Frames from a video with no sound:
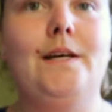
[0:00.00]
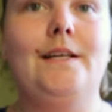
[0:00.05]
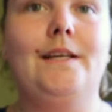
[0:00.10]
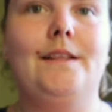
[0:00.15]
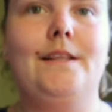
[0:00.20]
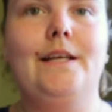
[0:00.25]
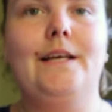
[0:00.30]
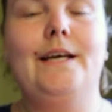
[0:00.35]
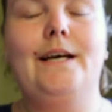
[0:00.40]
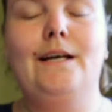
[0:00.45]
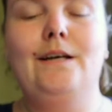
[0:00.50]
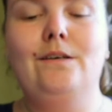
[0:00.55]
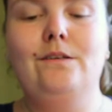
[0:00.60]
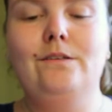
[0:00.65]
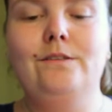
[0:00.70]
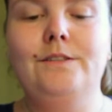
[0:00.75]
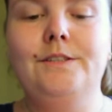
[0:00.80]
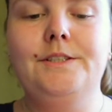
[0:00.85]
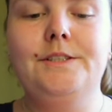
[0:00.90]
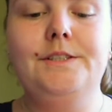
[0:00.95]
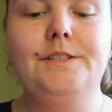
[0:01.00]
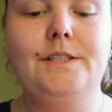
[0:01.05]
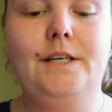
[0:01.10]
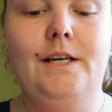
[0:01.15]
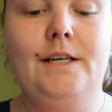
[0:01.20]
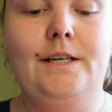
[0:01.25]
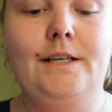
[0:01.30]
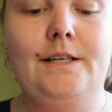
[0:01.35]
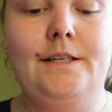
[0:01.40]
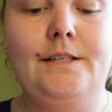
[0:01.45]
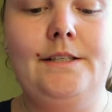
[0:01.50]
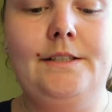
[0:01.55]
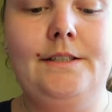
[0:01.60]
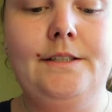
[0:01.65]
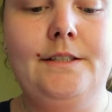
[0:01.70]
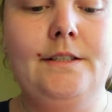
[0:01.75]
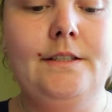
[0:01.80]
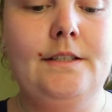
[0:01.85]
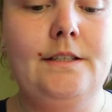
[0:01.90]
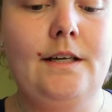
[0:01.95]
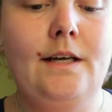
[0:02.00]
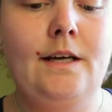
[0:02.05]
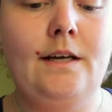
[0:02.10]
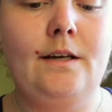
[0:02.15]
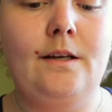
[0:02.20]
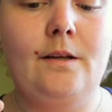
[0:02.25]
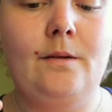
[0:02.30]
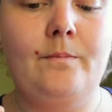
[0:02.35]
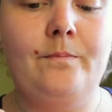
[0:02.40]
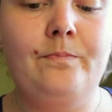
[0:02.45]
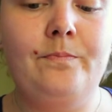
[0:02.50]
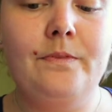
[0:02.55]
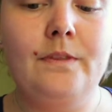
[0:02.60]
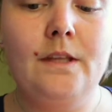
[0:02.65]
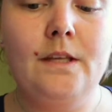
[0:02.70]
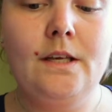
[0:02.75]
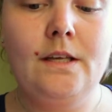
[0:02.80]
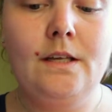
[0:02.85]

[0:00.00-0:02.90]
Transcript: anything else, and um,